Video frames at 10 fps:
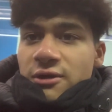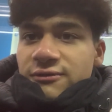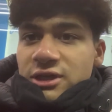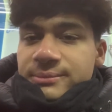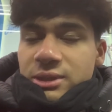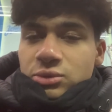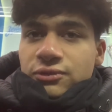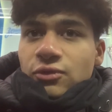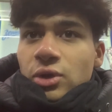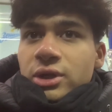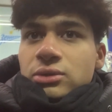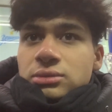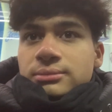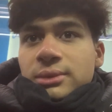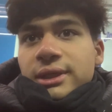First match was
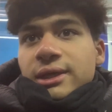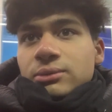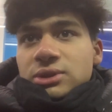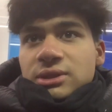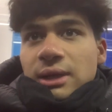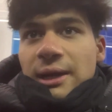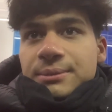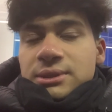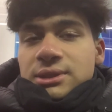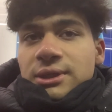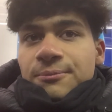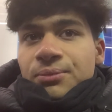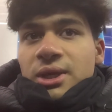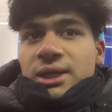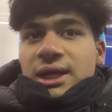4-0, but yeah, we'll see what happens.
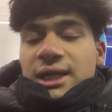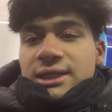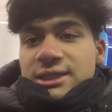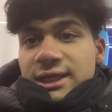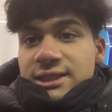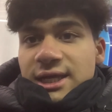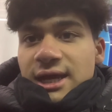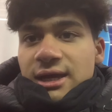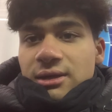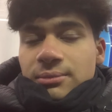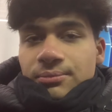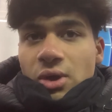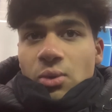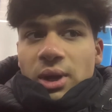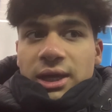And then CSK
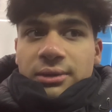away.